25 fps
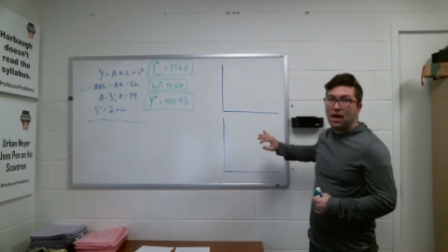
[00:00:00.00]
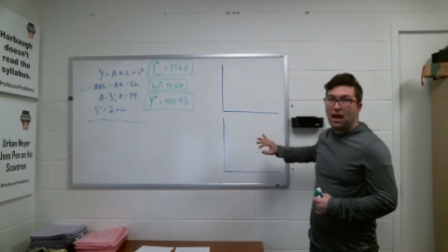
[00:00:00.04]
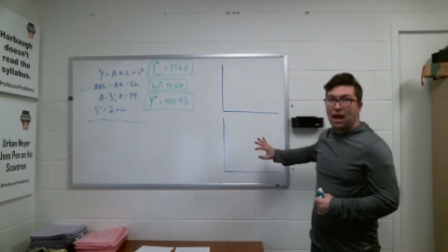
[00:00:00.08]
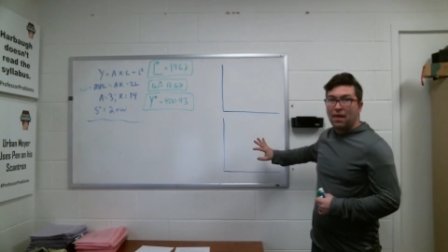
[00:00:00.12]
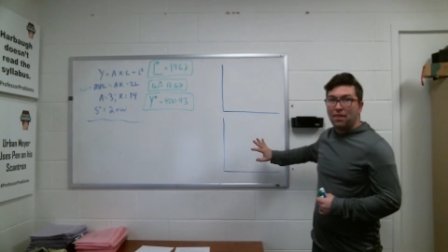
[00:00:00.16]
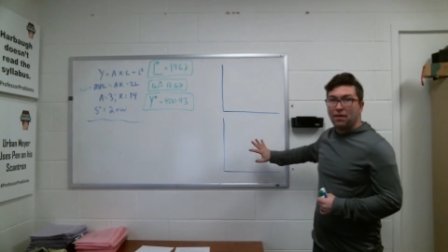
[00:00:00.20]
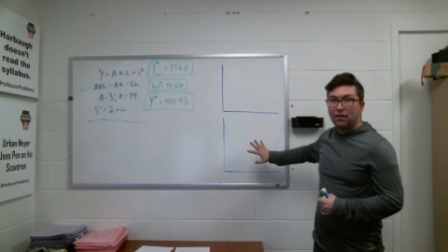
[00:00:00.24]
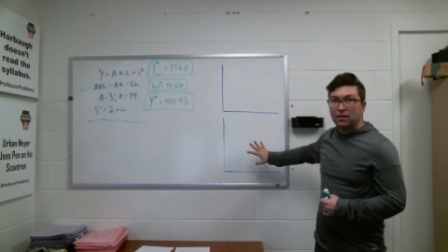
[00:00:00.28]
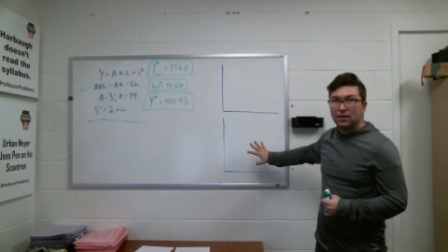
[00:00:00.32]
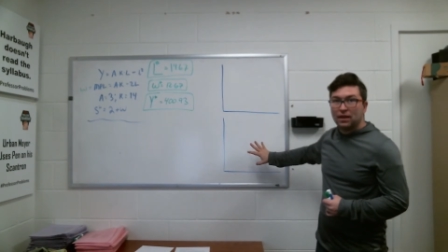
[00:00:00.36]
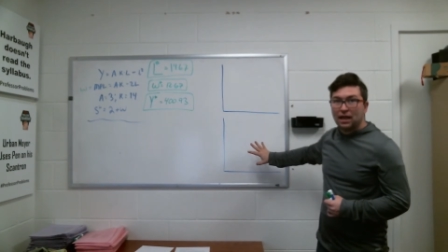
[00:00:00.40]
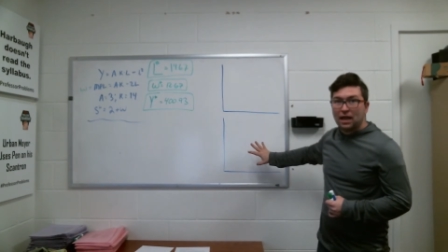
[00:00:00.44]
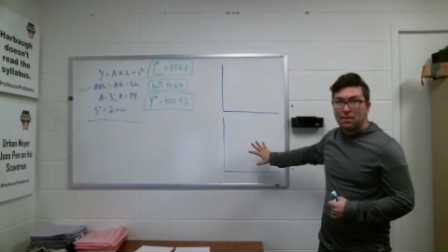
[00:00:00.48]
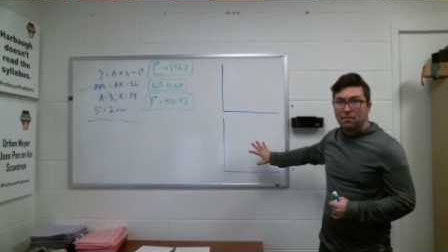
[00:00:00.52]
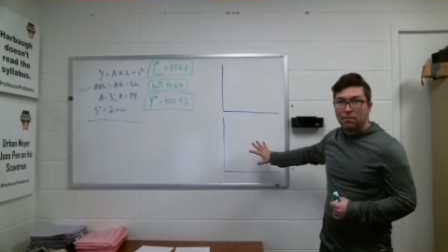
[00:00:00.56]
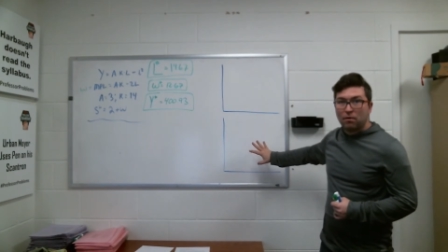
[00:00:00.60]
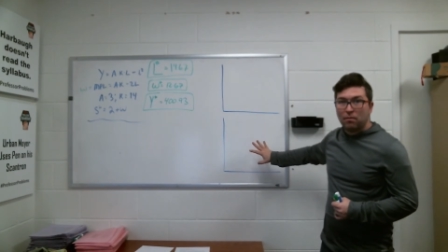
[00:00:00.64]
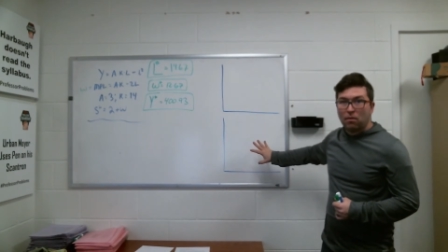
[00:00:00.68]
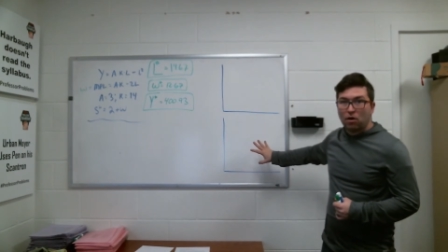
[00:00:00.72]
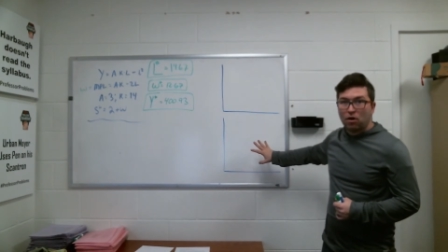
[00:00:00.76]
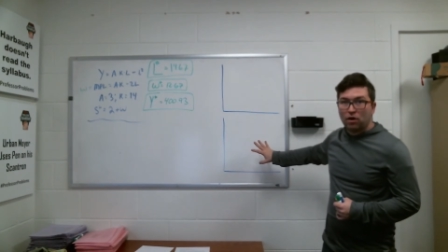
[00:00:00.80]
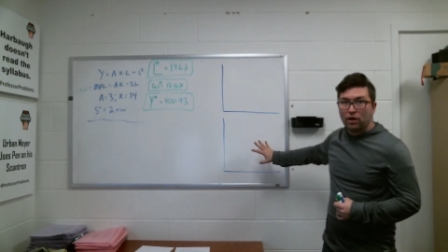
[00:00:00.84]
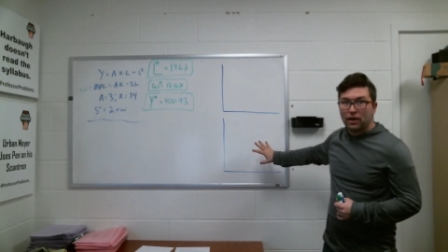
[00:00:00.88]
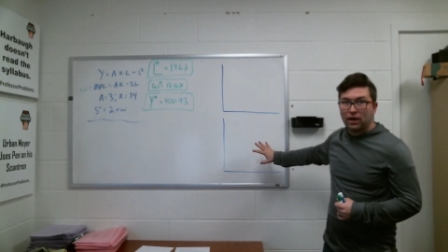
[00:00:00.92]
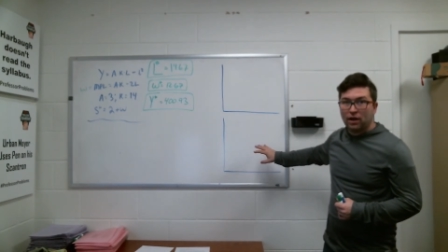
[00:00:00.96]
and the labor
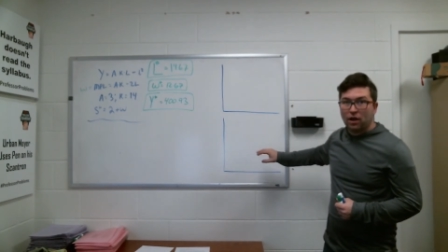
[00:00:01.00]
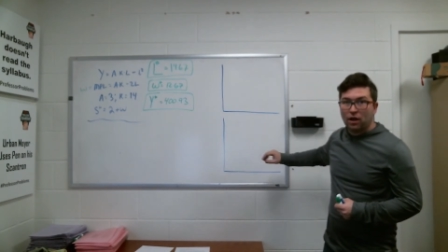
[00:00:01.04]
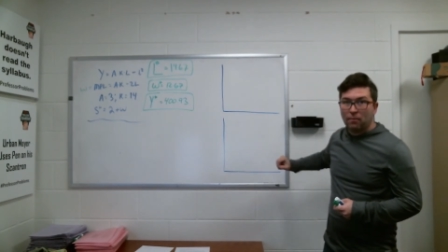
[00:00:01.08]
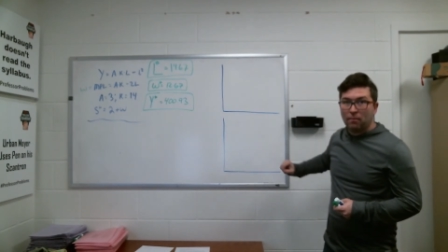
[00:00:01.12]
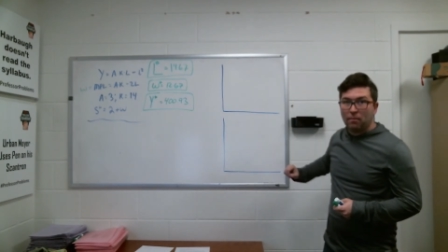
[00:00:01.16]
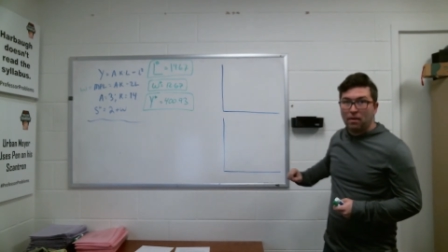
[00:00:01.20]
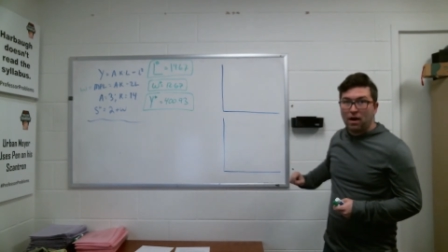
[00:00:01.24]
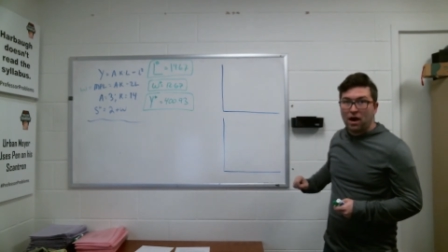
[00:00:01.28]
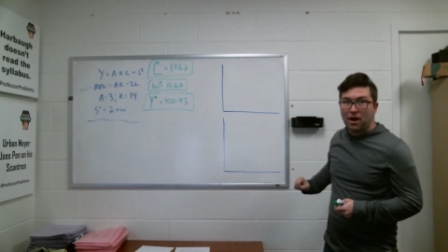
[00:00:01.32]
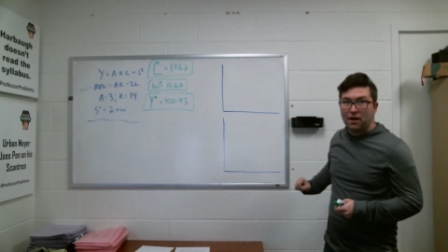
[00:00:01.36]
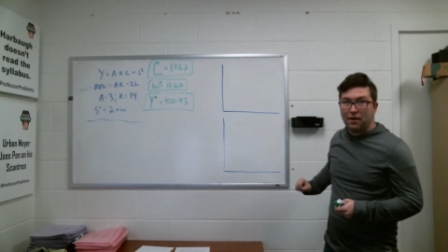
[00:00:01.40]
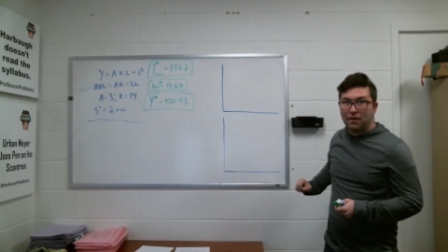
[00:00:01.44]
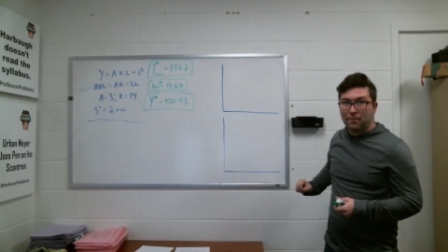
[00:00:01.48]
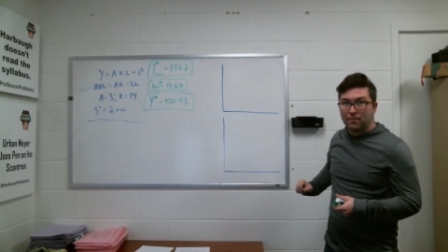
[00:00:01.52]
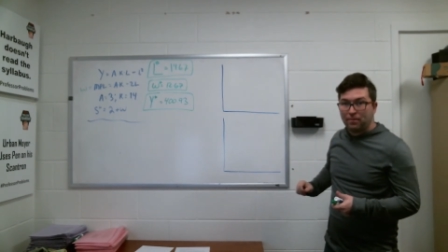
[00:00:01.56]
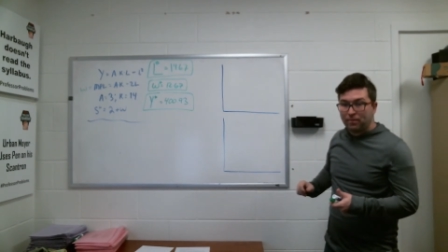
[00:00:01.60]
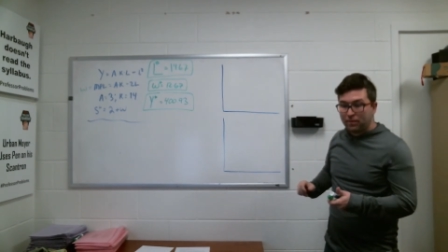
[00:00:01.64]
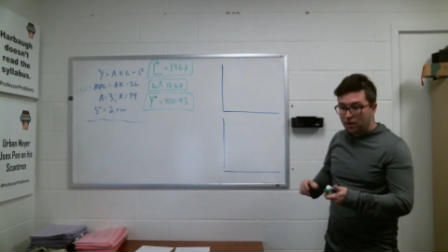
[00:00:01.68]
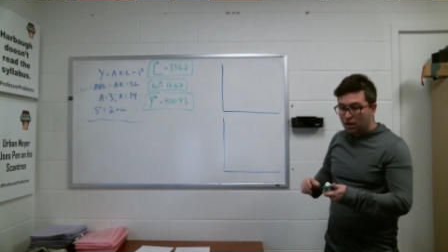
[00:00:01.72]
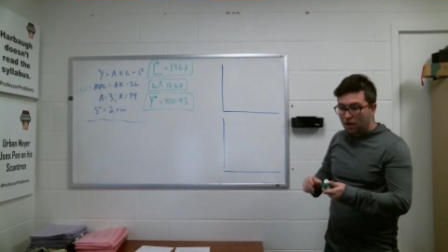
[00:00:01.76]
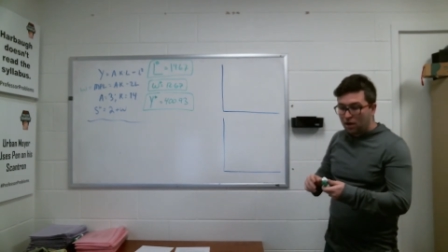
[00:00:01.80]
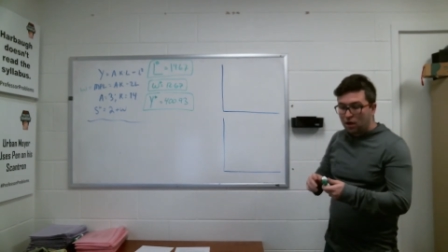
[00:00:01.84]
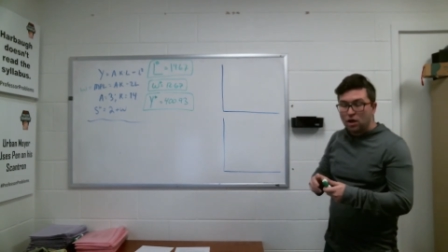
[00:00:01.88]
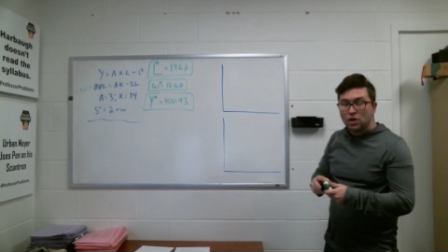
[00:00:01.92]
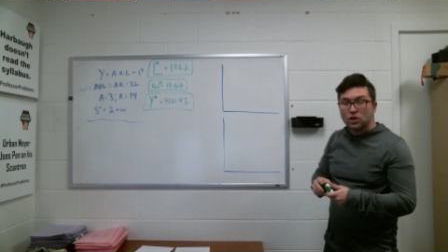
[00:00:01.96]
market on bottom.
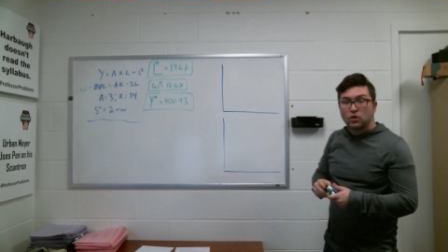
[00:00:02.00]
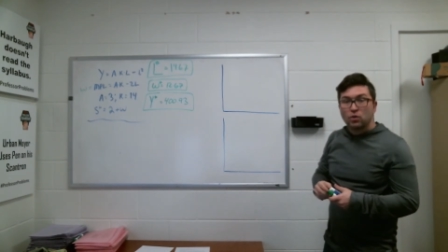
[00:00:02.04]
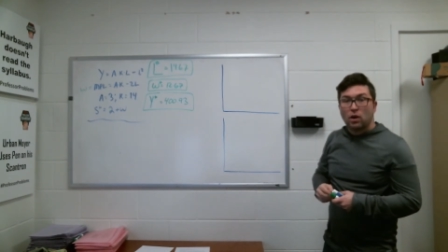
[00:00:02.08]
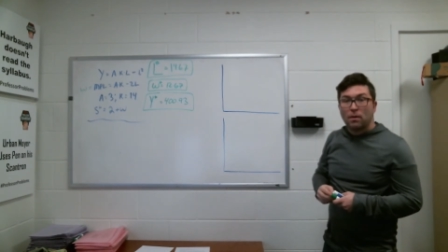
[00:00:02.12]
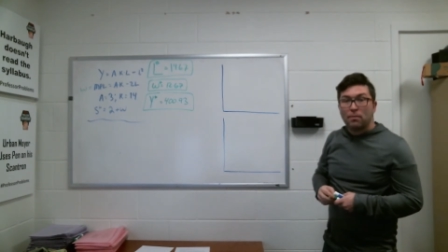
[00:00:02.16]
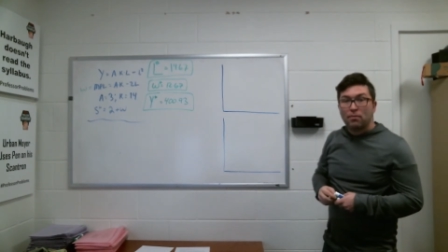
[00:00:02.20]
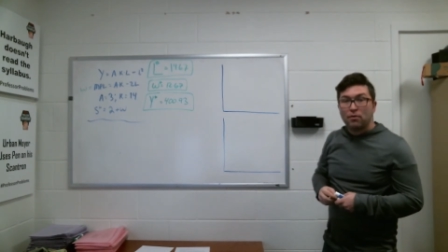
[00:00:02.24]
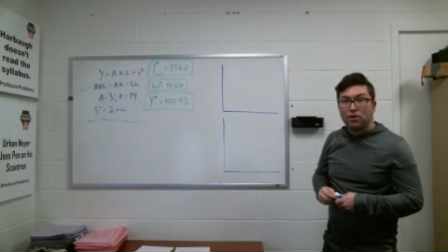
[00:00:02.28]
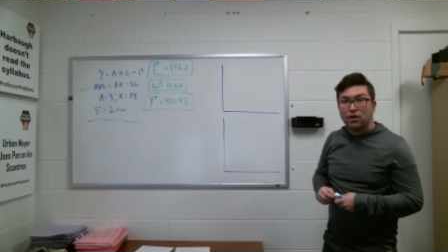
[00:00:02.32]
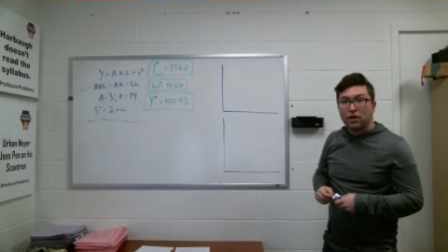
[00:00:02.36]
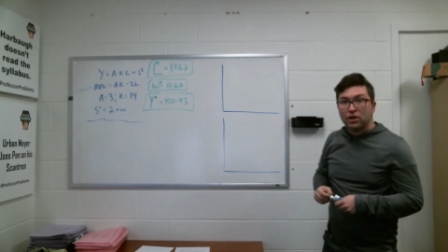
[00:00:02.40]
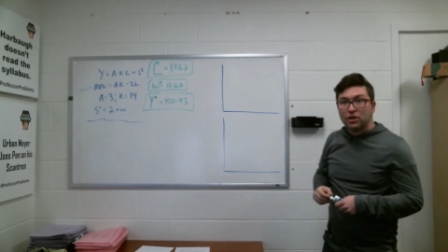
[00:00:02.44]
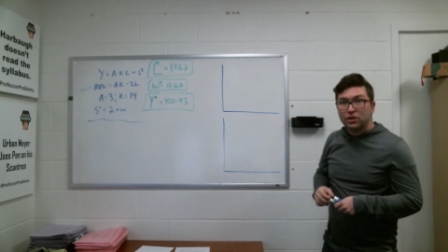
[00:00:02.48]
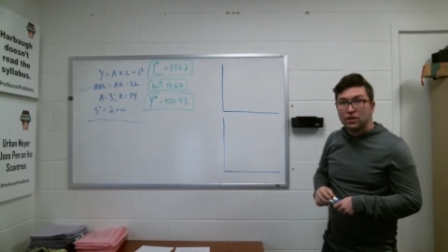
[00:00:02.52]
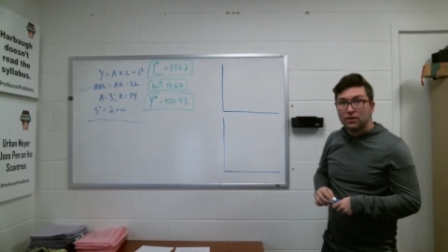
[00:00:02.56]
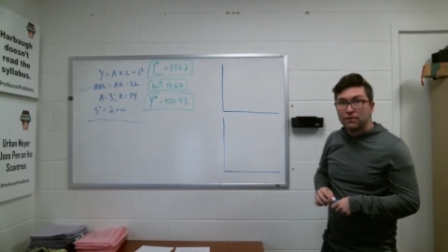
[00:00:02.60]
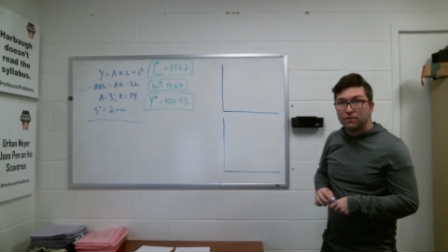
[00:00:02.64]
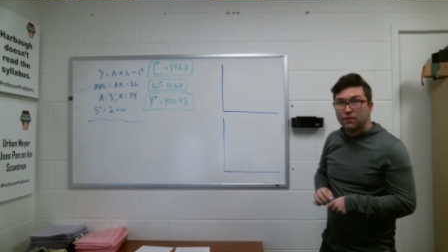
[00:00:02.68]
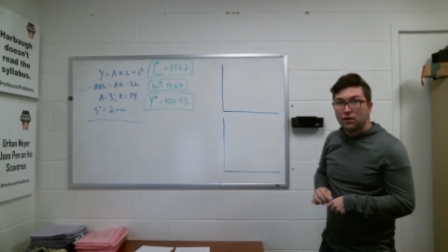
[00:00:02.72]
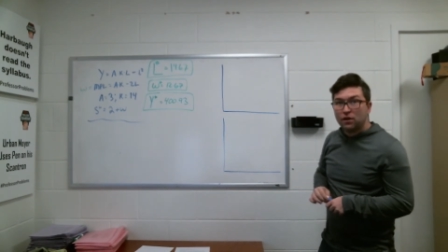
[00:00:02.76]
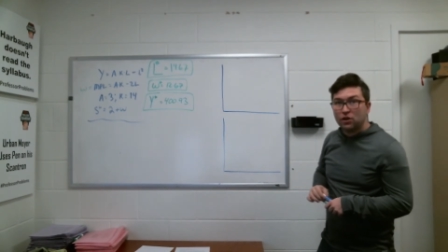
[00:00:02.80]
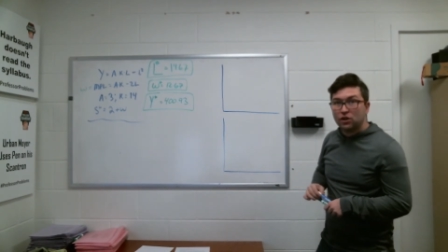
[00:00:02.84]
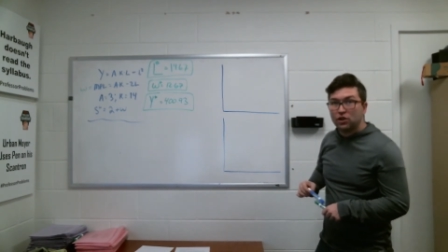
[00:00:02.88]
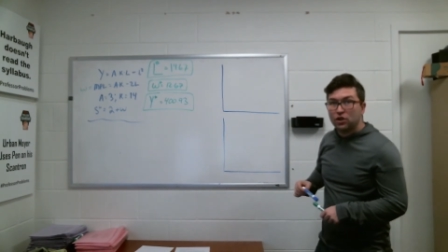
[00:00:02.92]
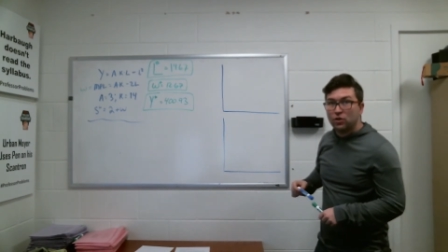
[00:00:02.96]
So our production
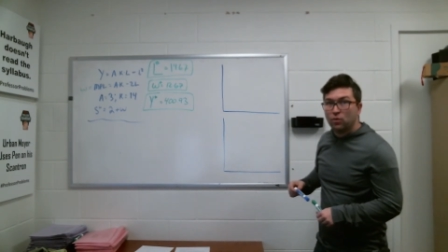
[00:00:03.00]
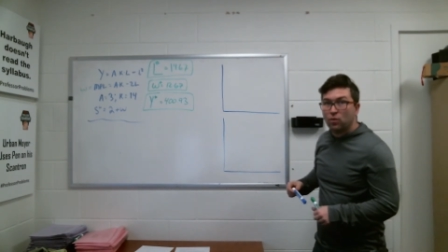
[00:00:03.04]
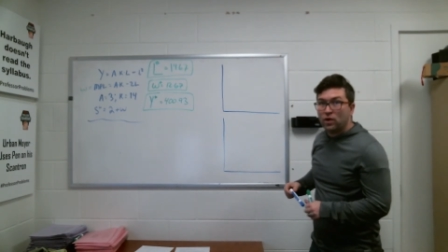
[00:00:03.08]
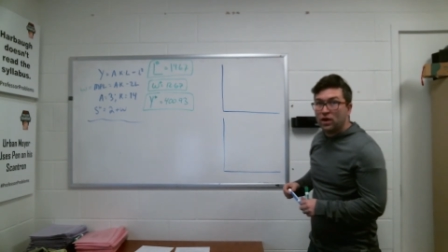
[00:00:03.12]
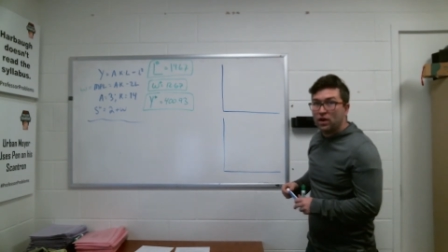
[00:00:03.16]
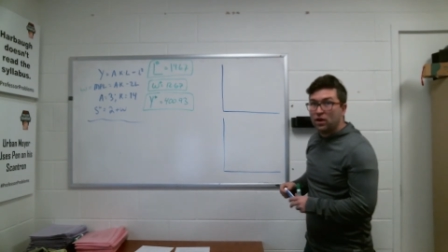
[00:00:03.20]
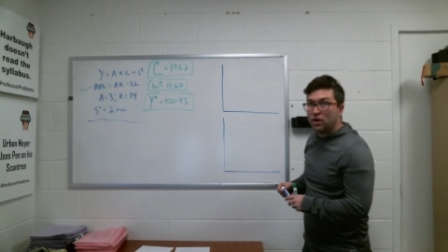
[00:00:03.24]
function, we